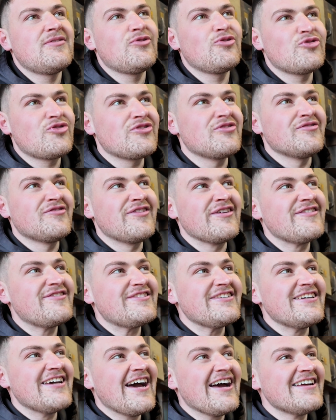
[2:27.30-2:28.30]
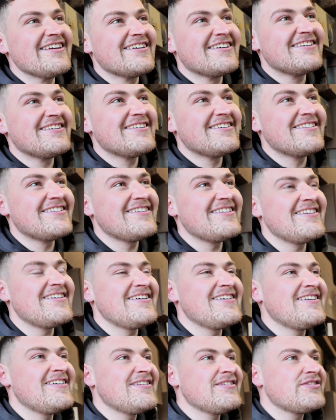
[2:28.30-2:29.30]
150, yeah.
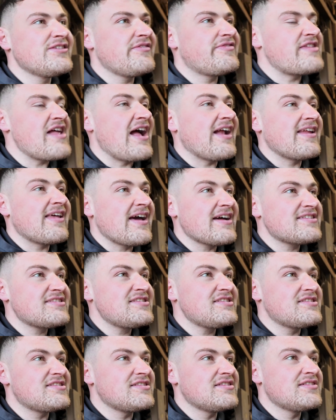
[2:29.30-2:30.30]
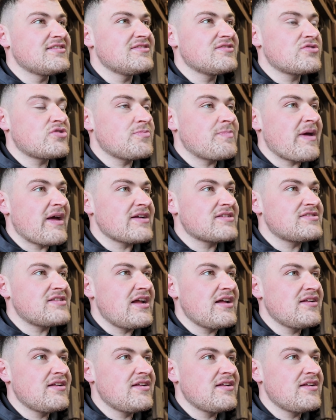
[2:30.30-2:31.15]
If any extras, there should be extra.